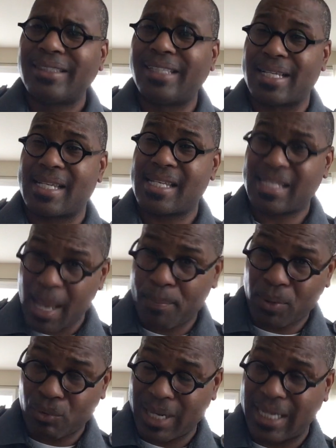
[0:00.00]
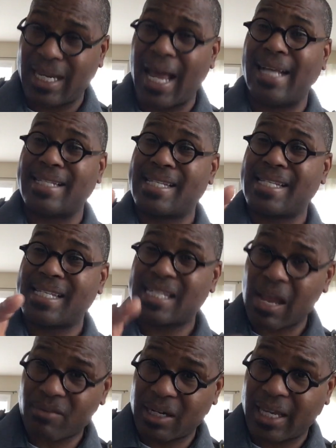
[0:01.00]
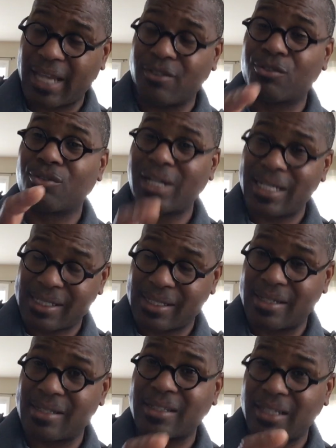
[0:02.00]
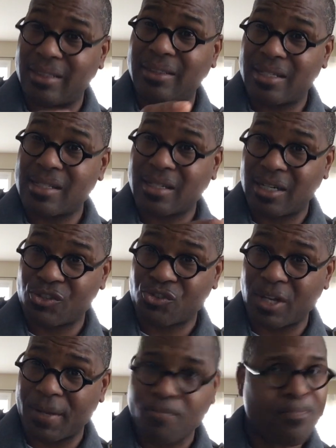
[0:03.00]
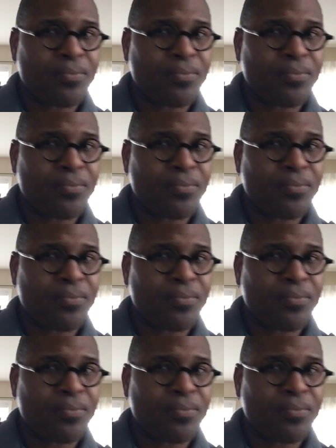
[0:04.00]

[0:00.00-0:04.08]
to separate and segregate races in this country.